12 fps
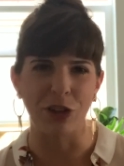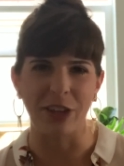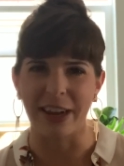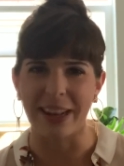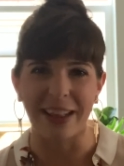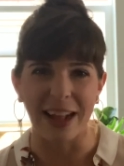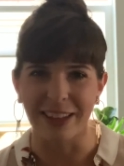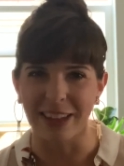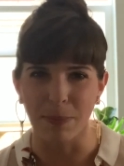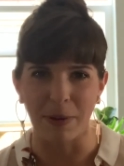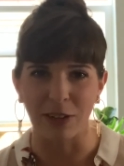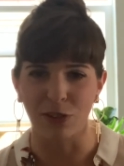You're getting that
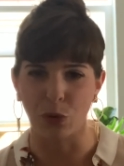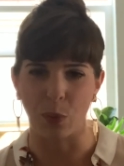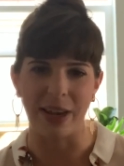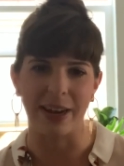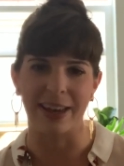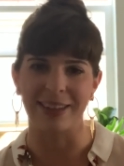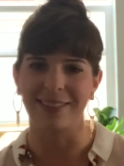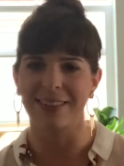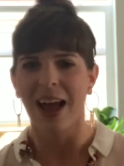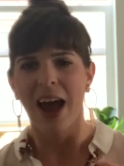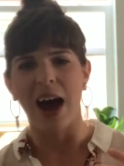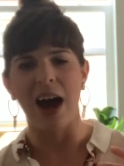little bit of sweetness,
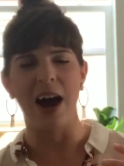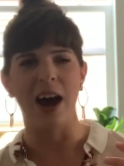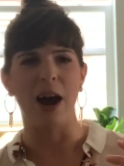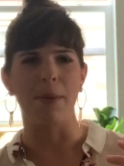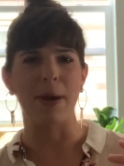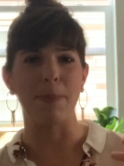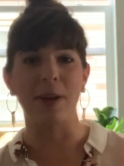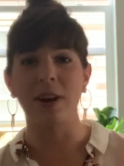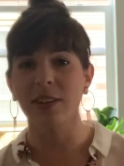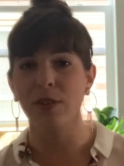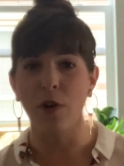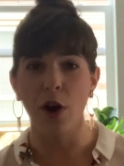and
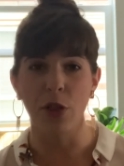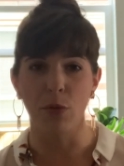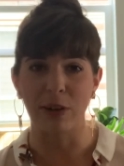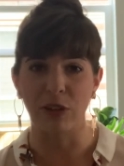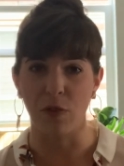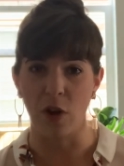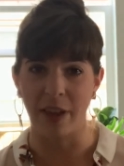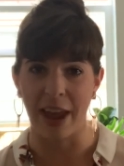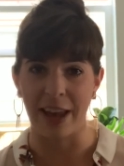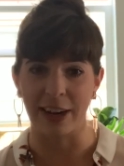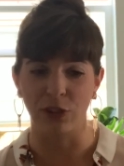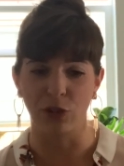because of all the rich
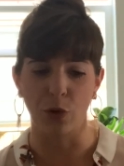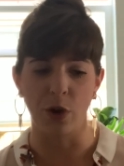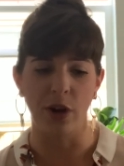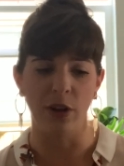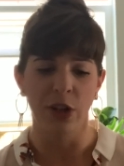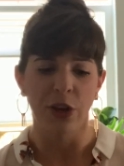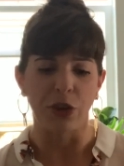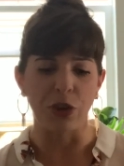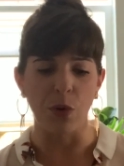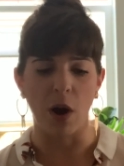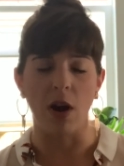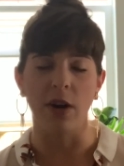volcanic soil,
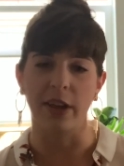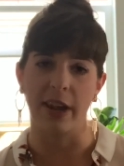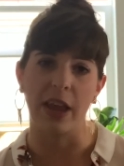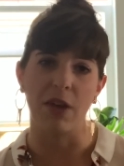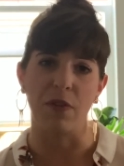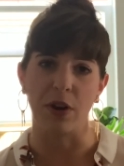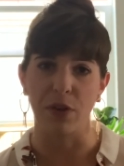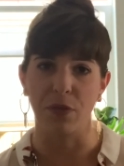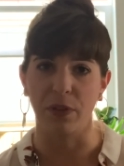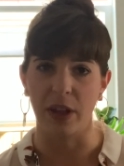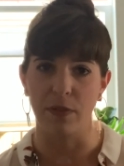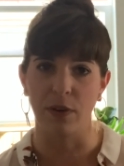you are getting a very
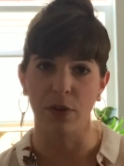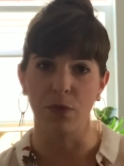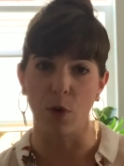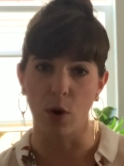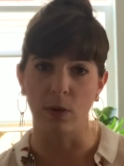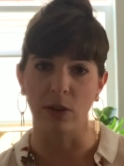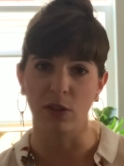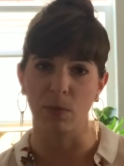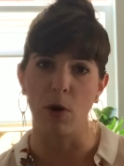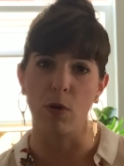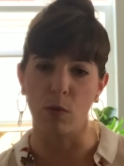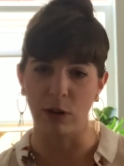flavor forward
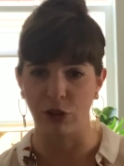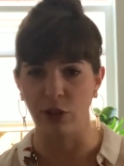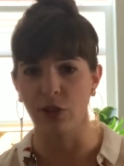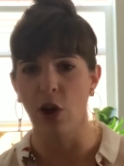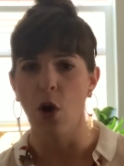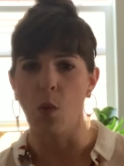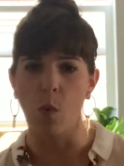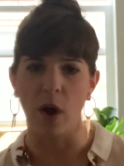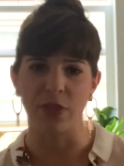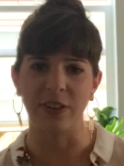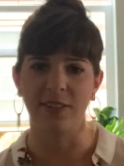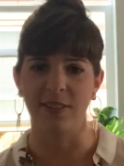smoke, which is
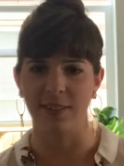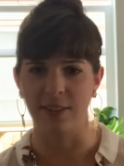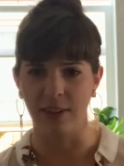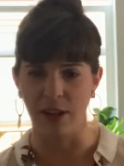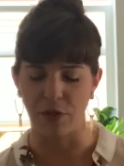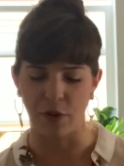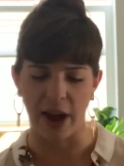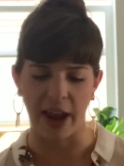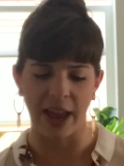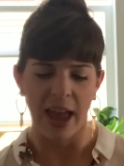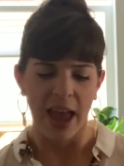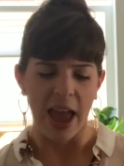what this is delivering.